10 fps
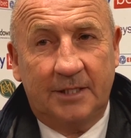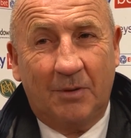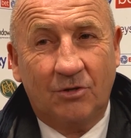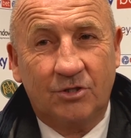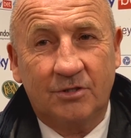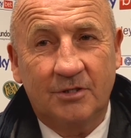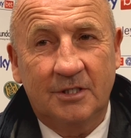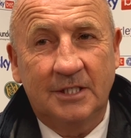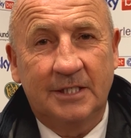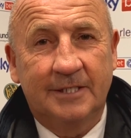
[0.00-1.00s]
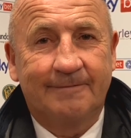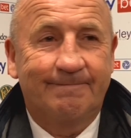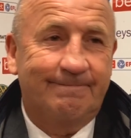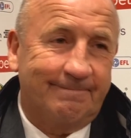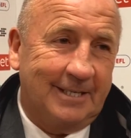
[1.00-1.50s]
box.
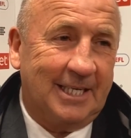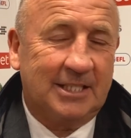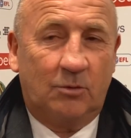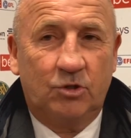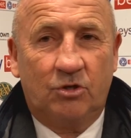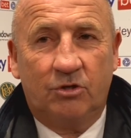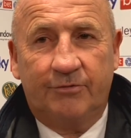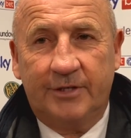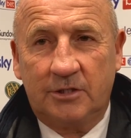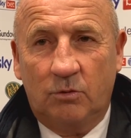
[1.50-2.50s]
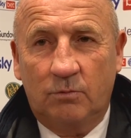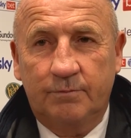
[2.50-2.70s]
And that's how we scored the first goal.